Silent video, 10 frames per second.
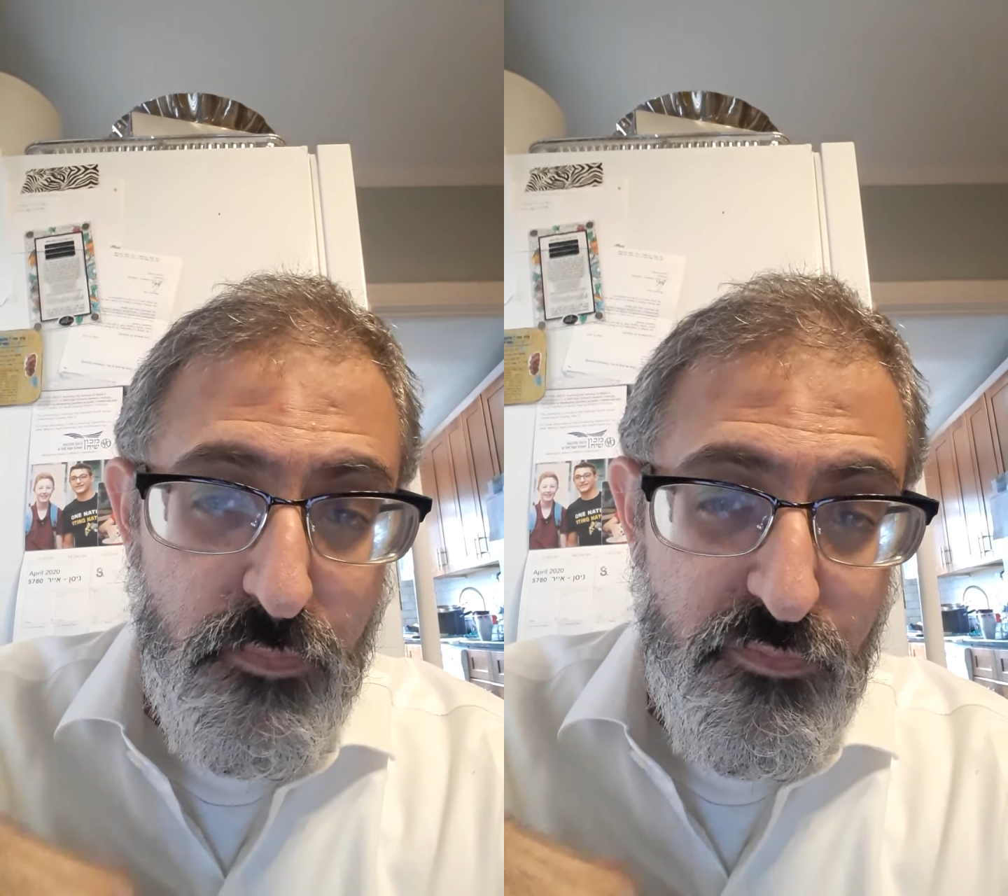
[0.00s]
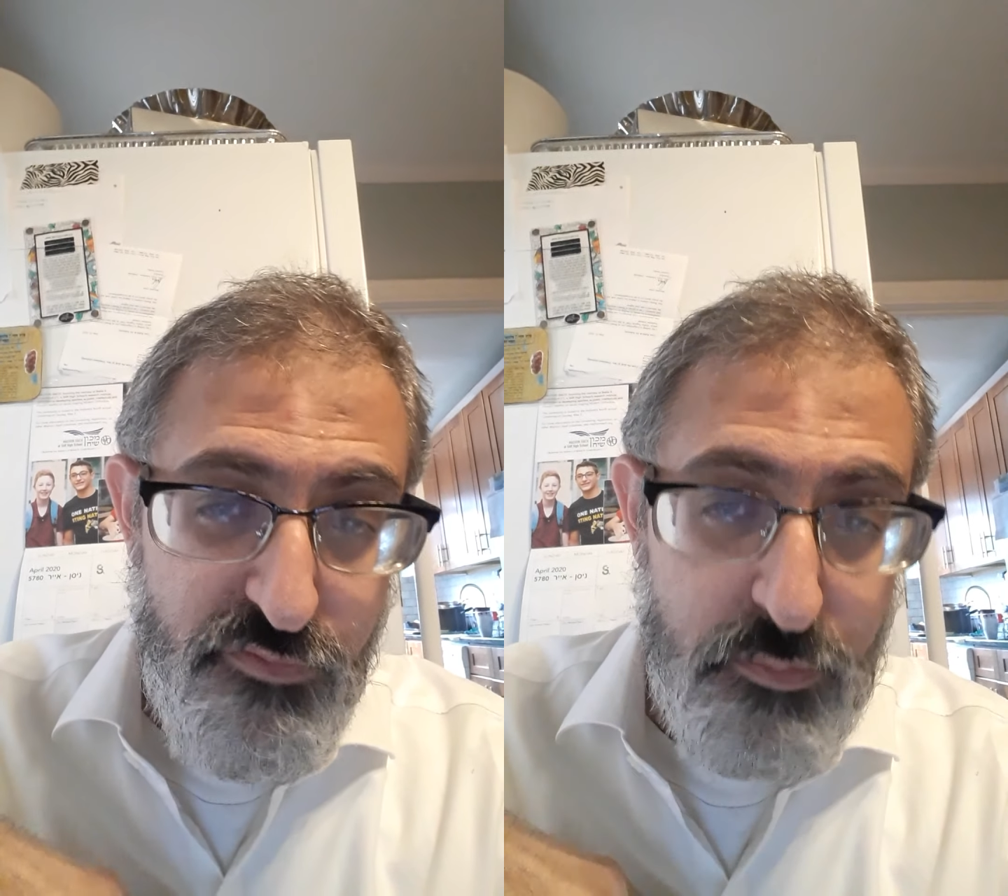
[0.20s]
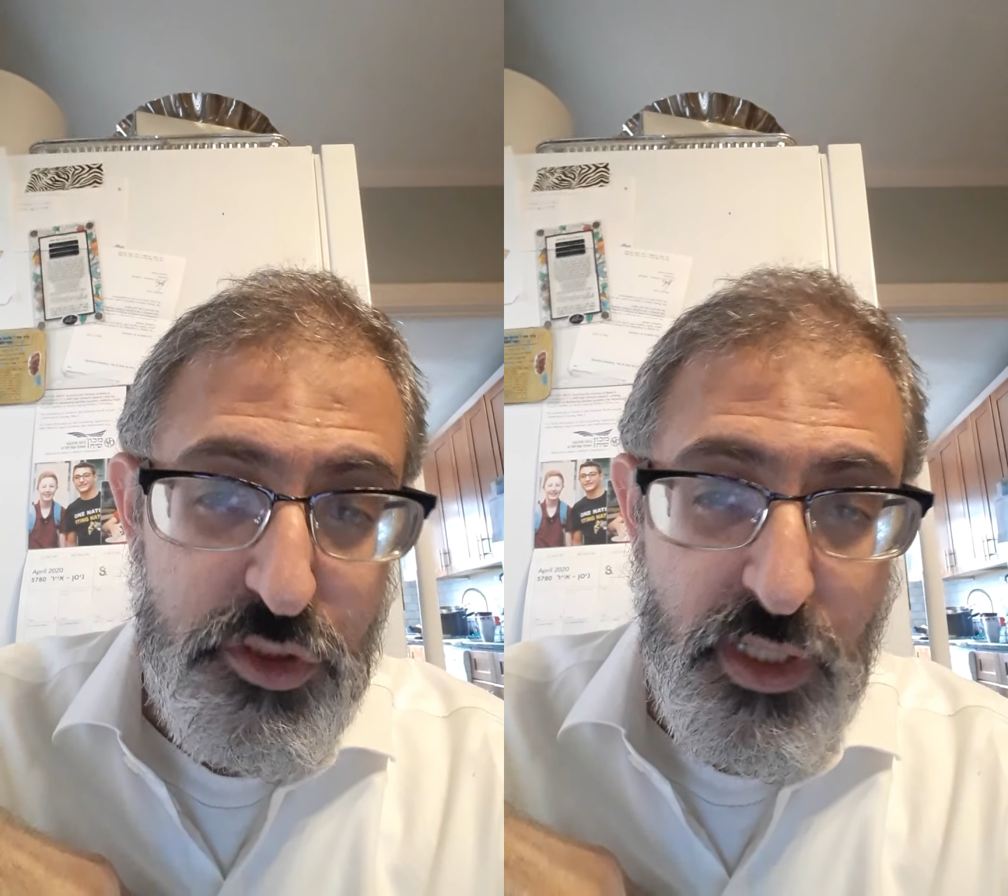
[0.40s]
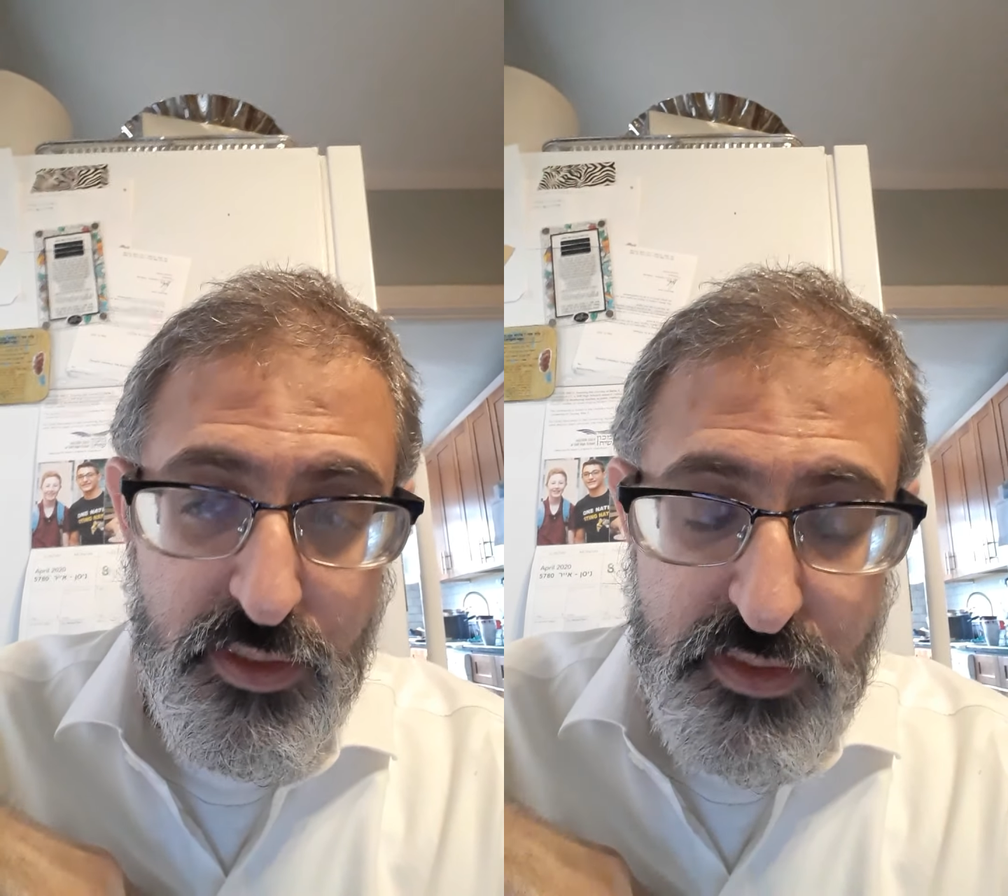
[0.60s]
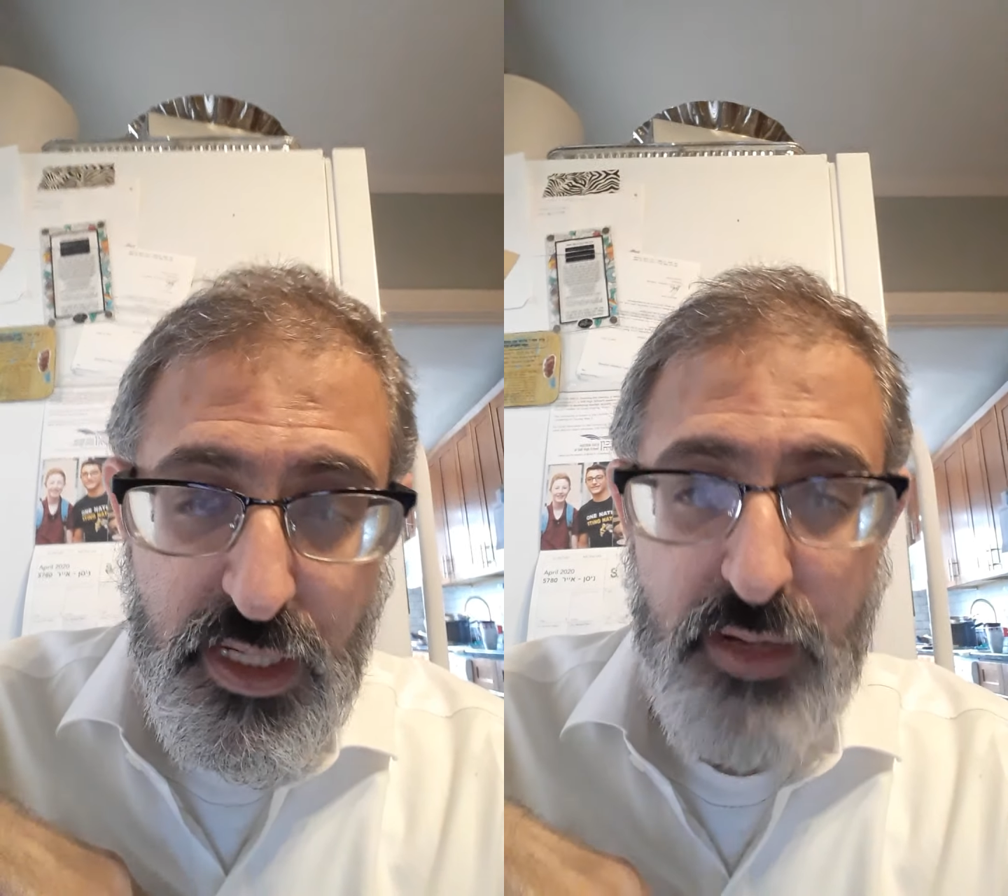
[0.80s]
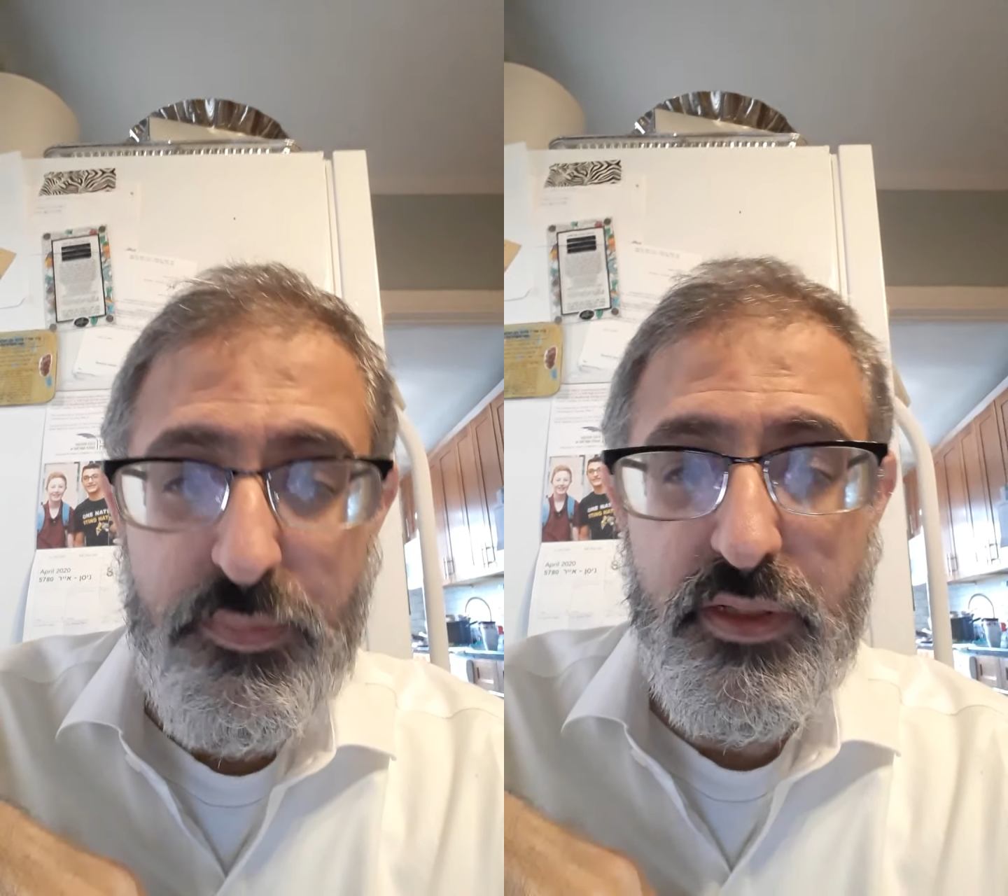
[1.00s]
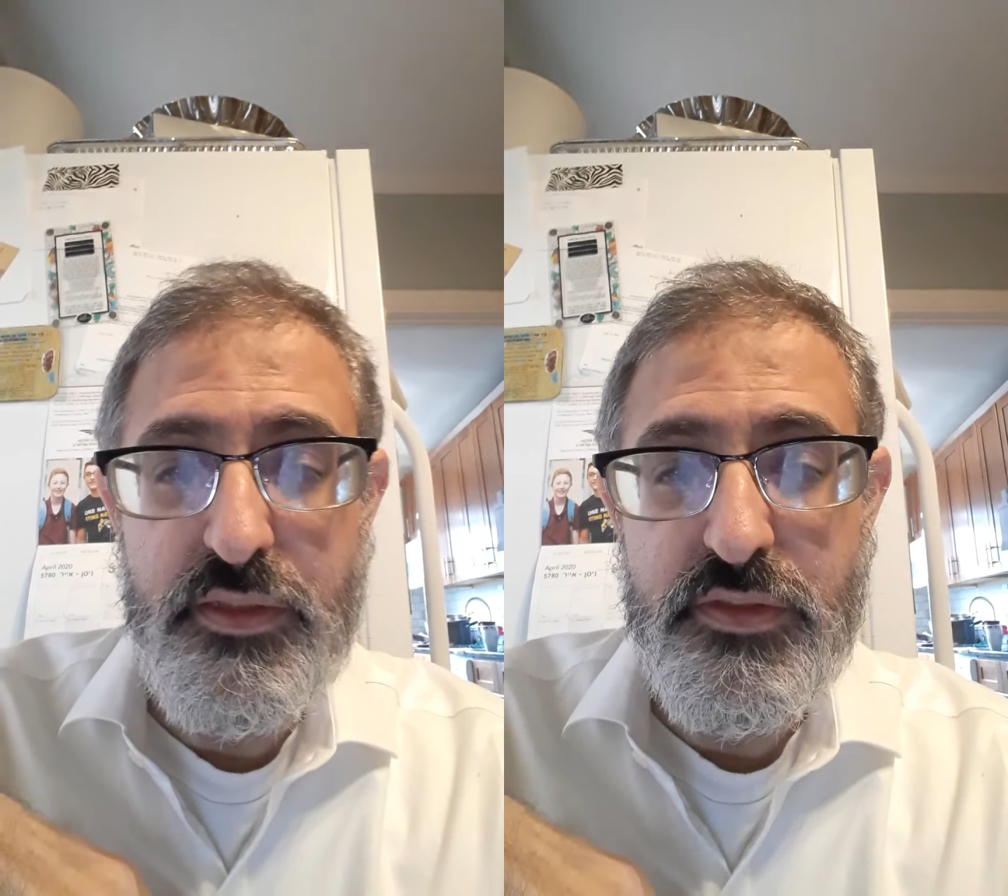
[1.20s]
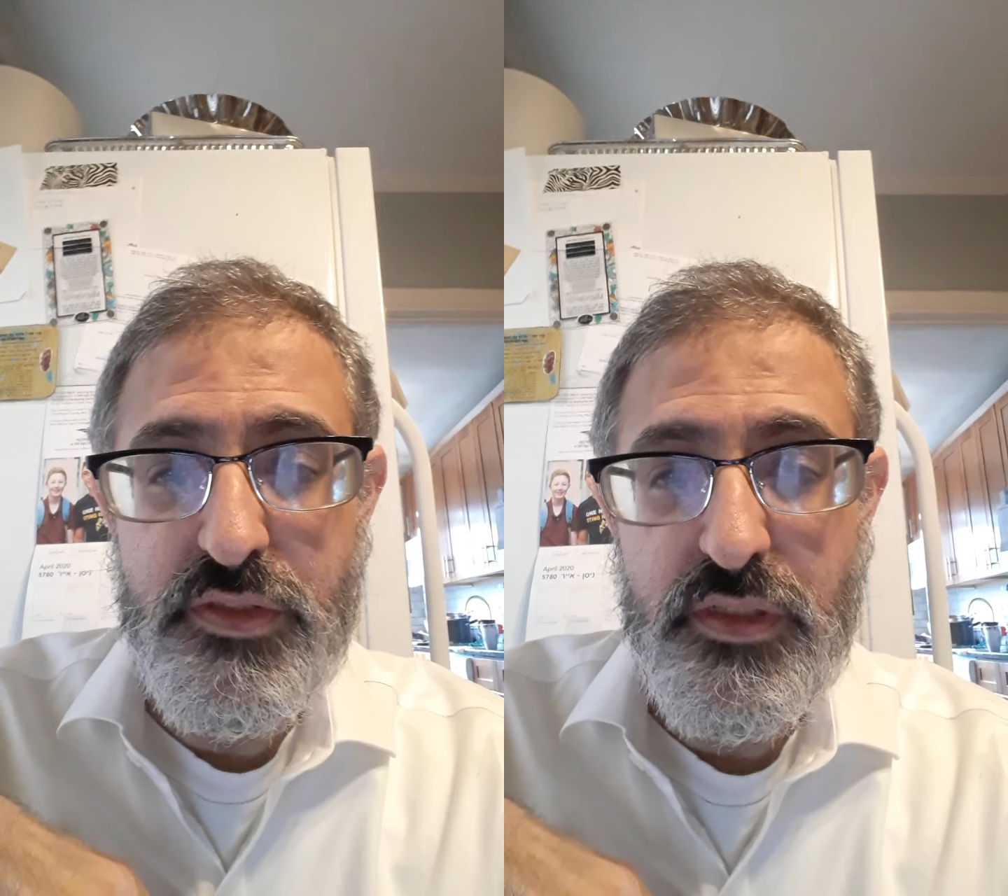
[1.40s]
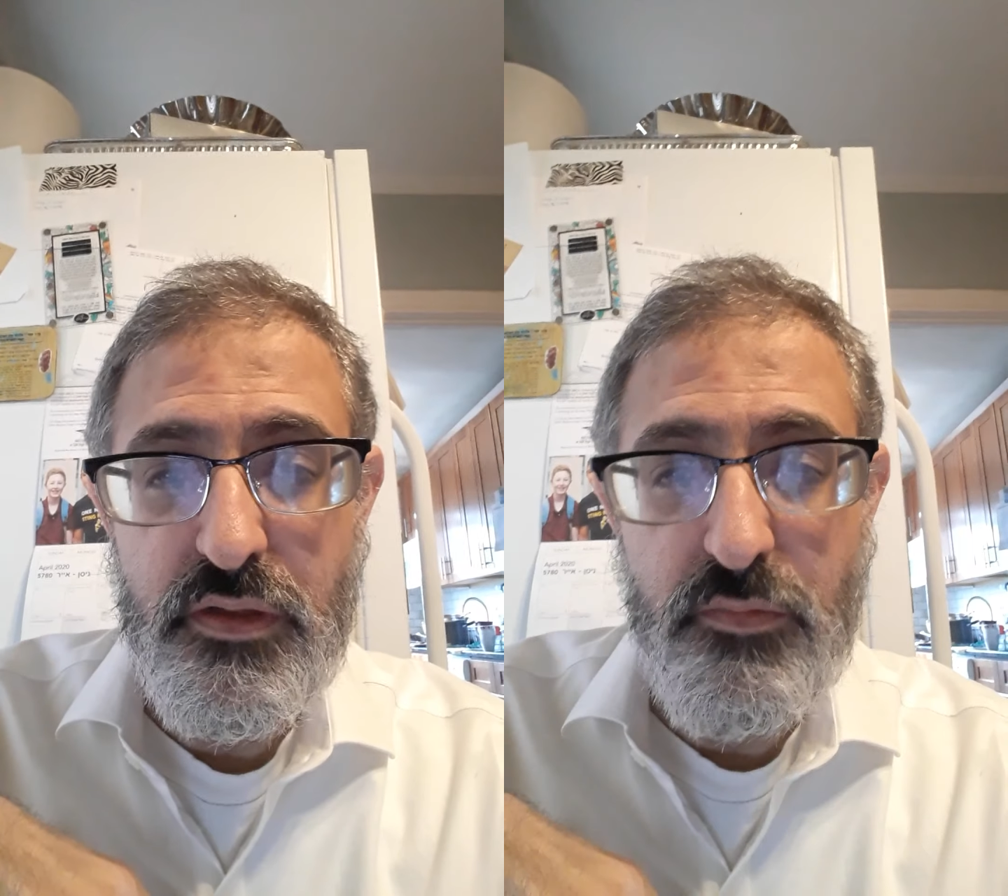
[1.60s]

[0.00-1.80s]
from Johns Hopkins.